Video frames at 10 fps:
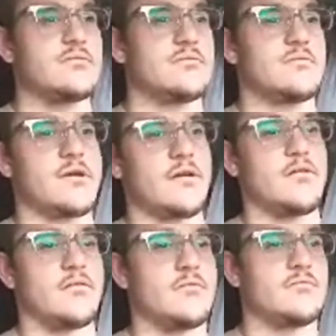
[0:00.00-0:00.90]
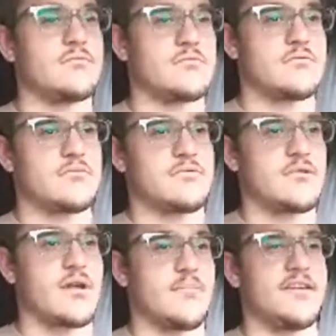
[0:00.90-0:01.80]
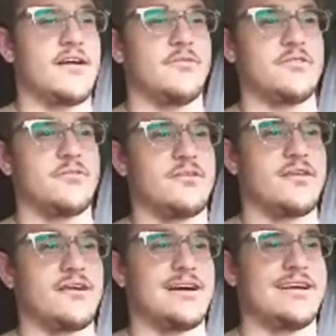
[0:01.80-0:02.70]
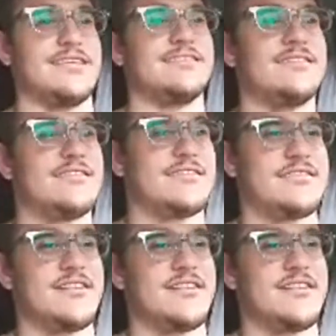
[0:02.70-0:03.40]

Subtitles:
Well, I mean, I wonder why, you know?